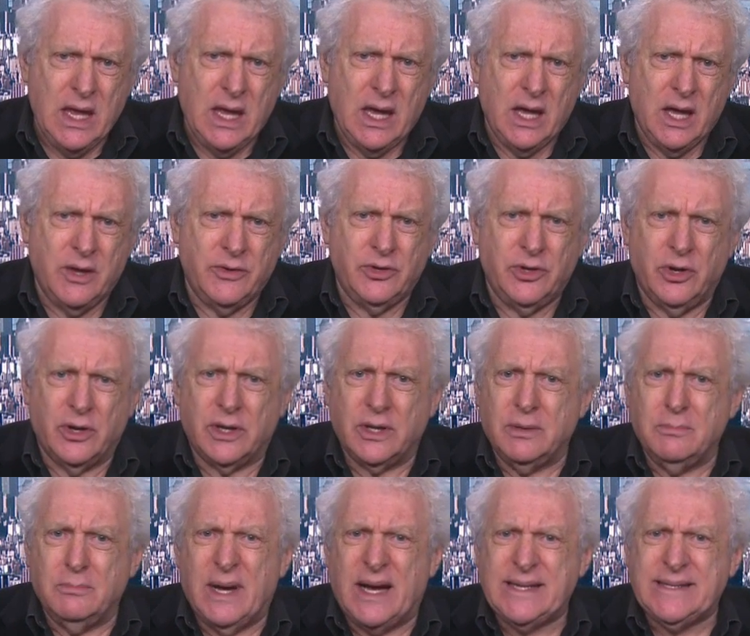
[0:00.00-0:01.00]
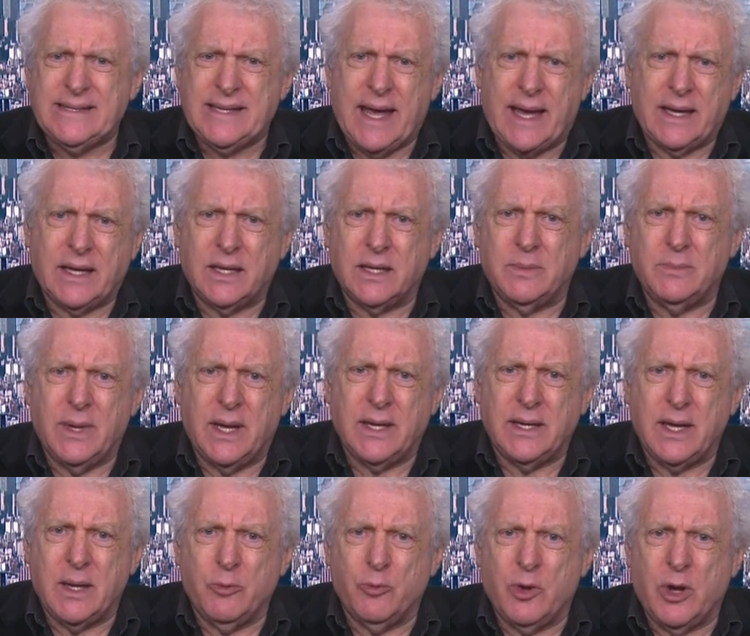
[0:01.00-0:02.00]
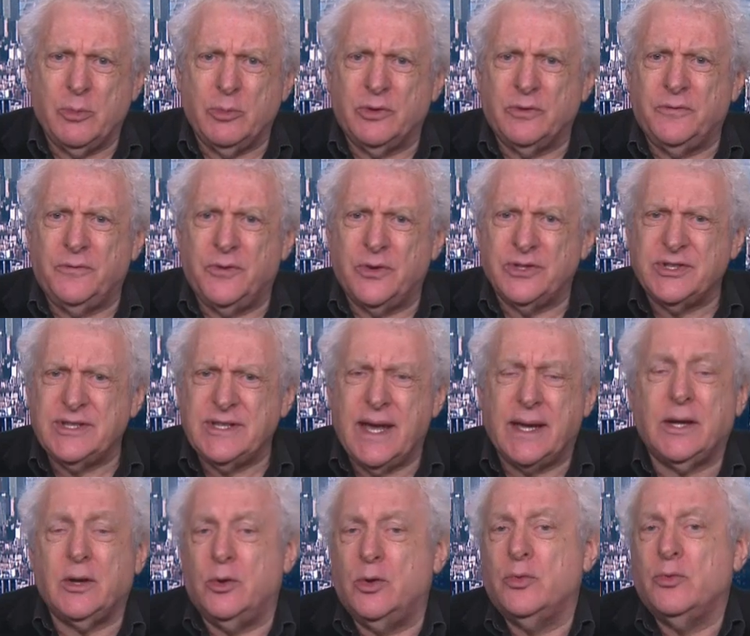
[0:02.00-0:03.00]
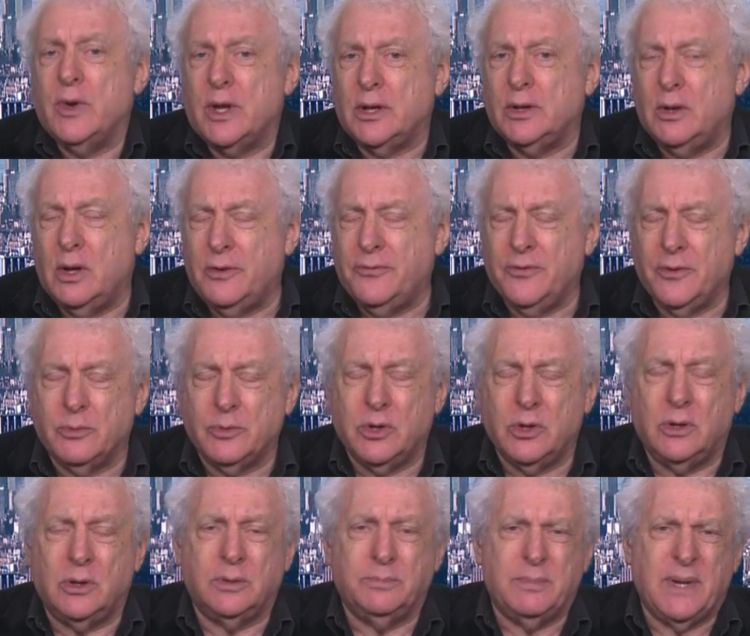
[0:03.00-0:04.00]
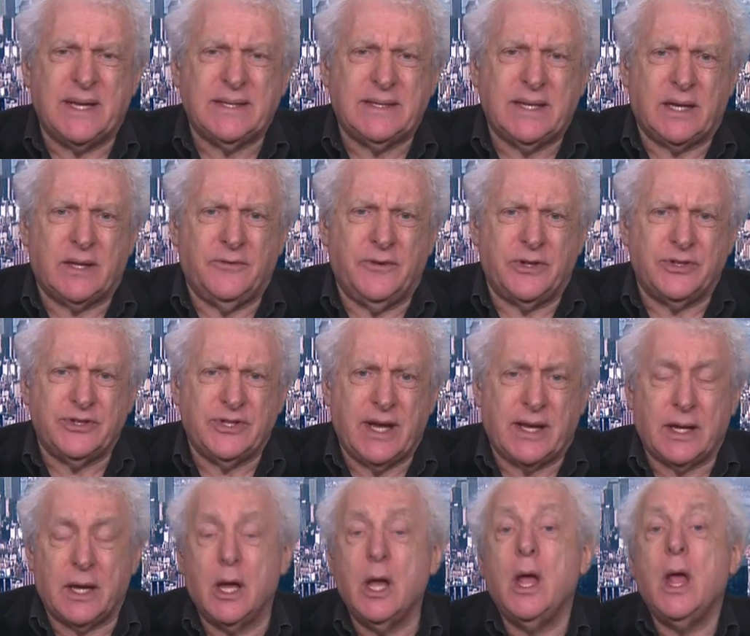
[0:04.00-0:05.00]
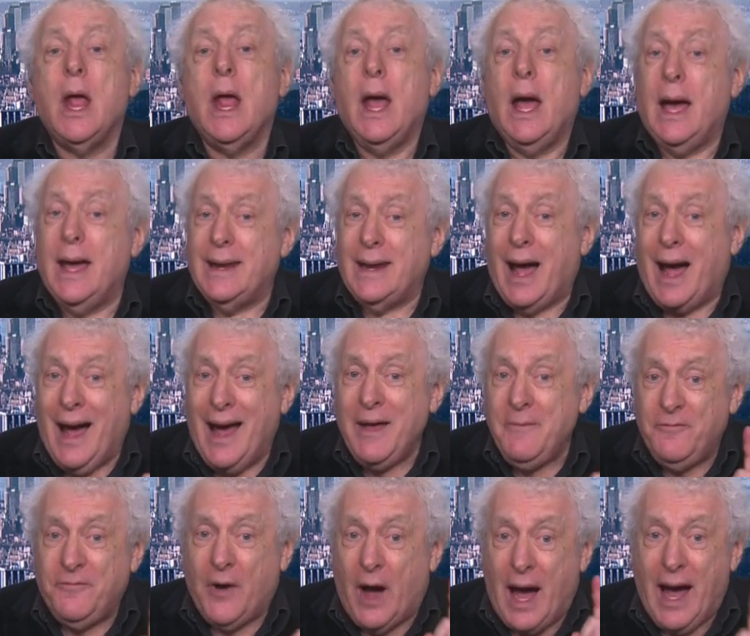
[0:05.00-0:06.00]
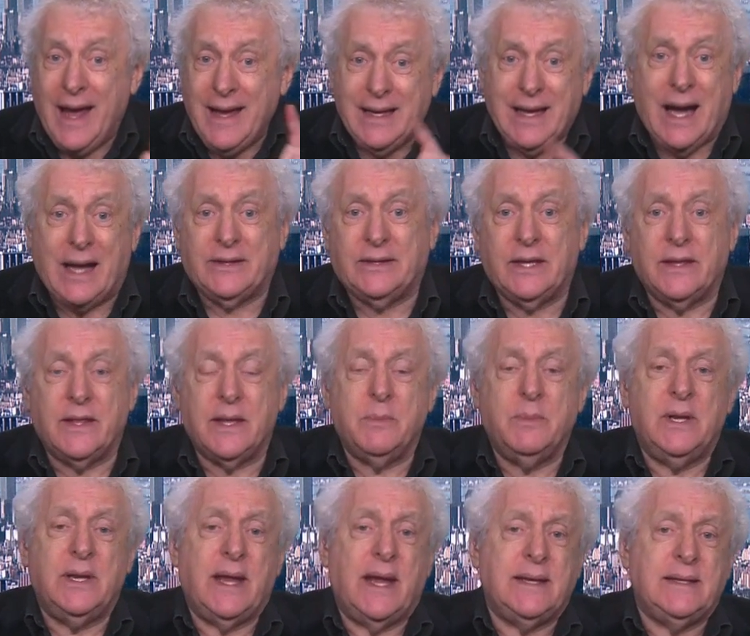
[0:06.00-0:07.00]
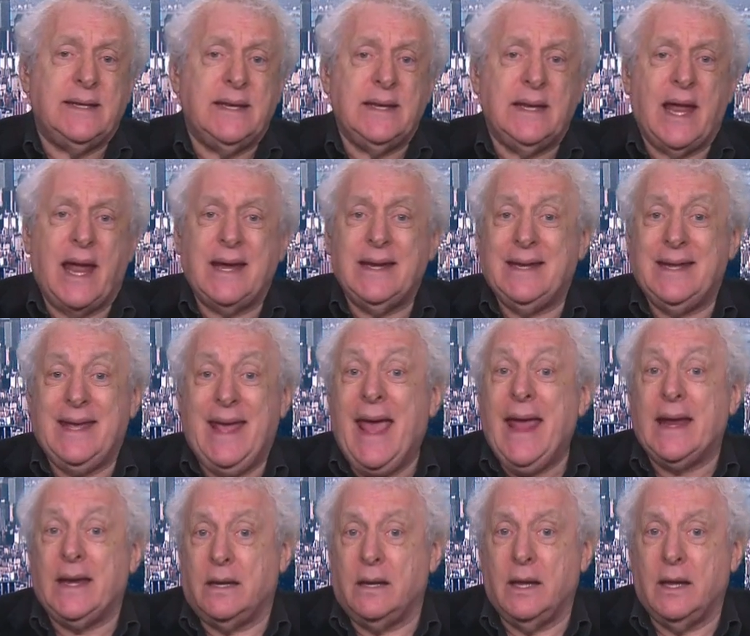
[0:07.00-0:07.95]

Jürgen Massac and a man named Raymond Fonseca, who run a law firm called Massac Fonseca. And I got to them in 1998